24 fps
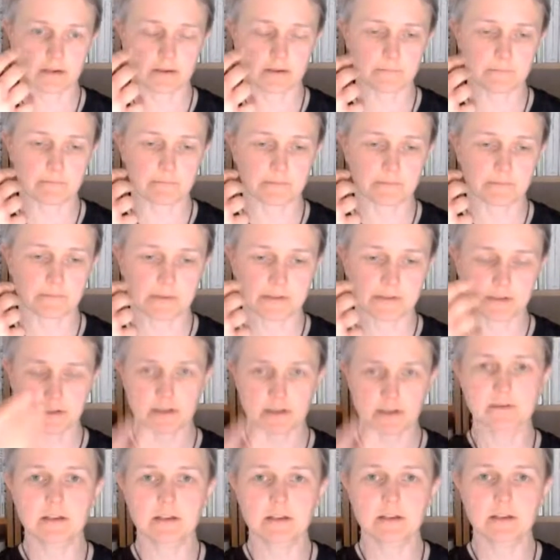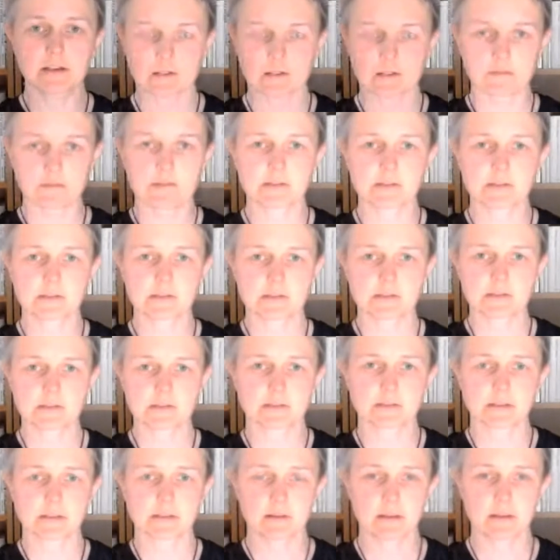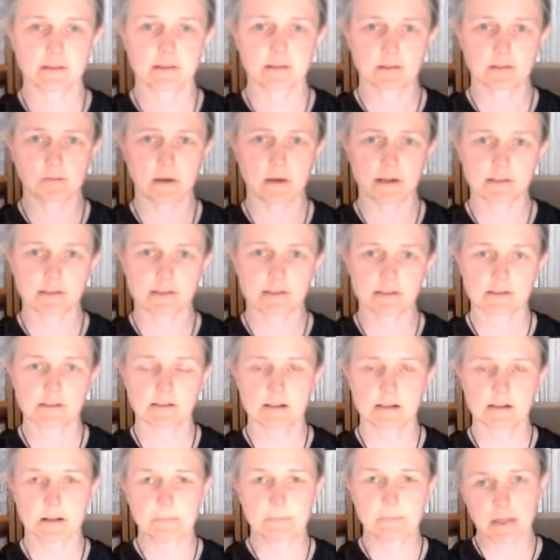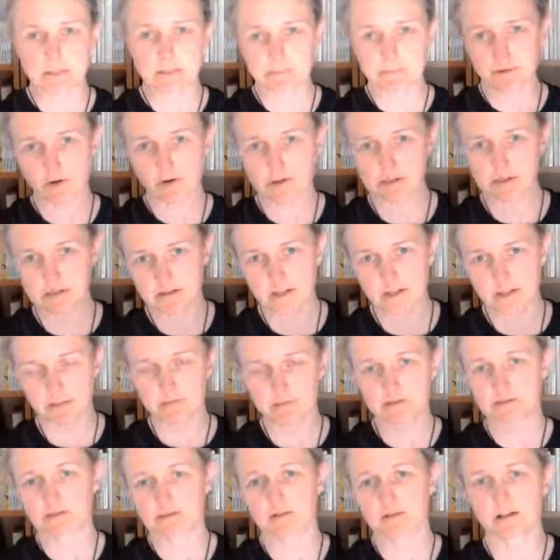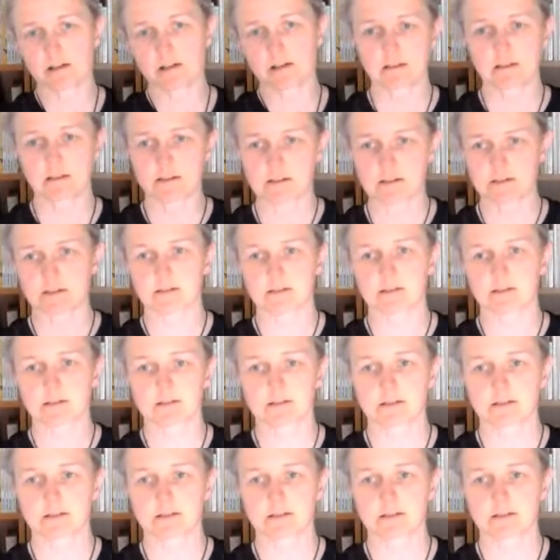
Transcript: service these requests and proxy them to the right instance.